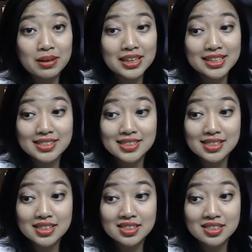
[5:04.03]
because
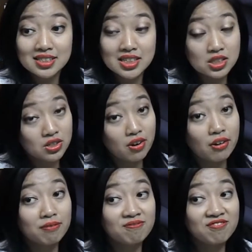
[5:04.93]
it's
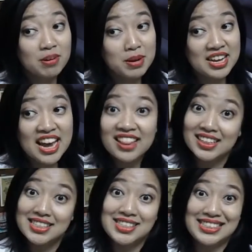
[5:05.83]
easier for me, at
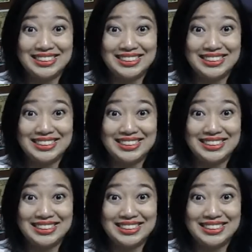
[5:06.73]
least.